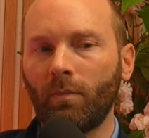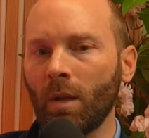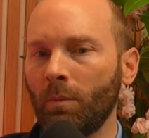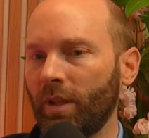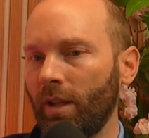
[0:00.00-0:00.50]

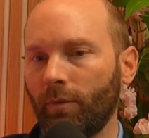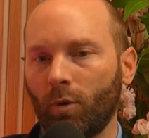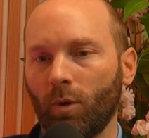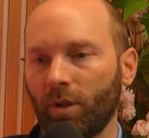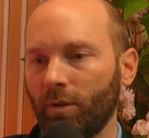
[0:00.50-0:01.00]
But then, of
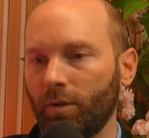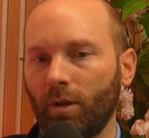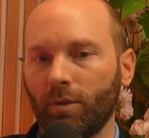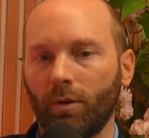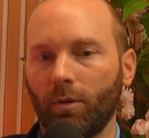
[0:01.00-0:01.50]
course, there's
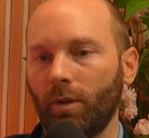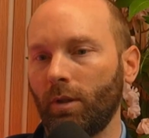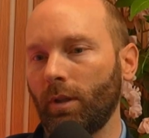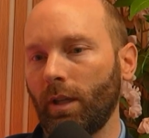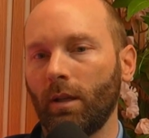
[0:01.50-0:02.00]
also,
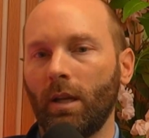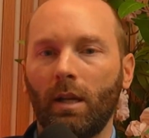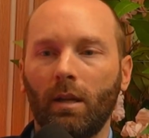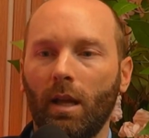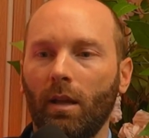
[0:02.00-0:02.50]
like
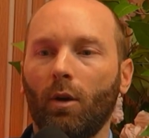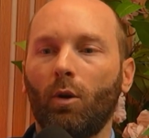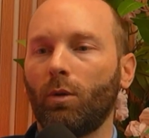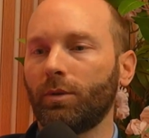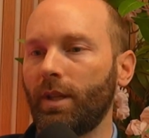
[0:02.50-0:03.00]
the
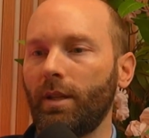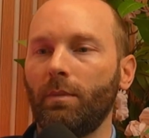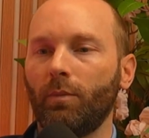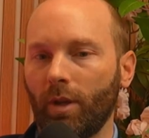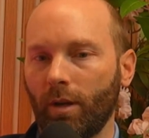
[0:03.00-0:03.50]
whole
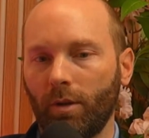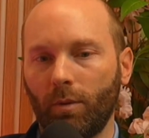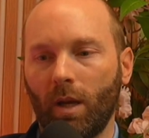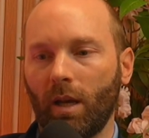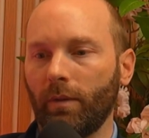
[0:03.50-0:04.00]
team there. You
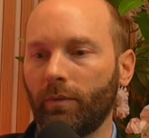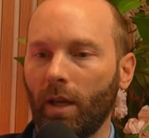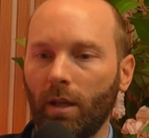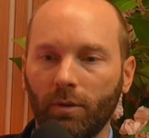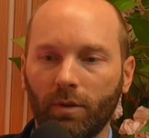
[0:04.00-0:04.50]
have
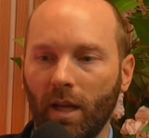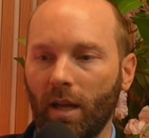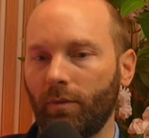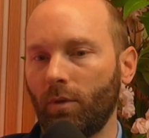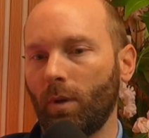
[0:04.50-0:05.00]
kennel staff,
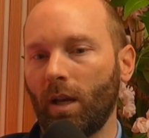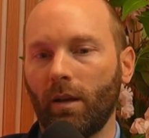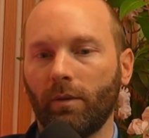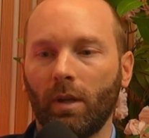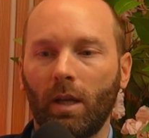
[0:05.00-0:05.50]
you
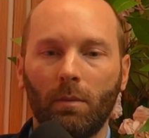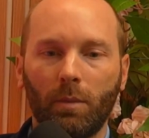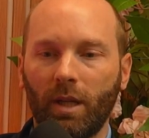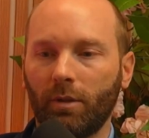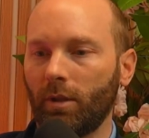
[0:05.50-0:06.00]
have
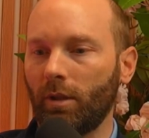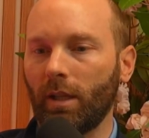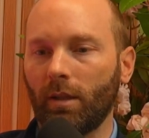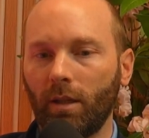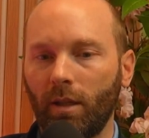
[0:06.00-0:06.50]
potentially like
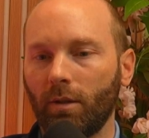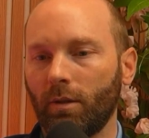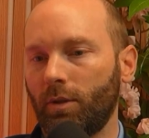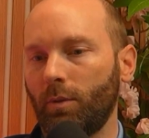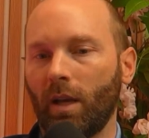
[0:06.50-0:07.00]

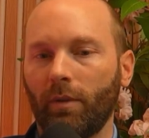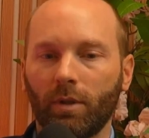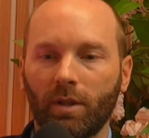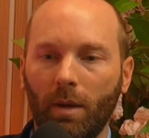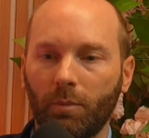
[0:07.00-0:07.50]
cleaners, you have
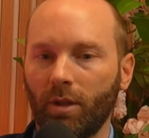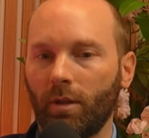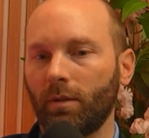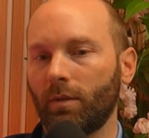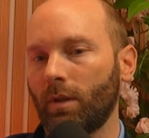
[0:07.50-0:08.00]
receptions,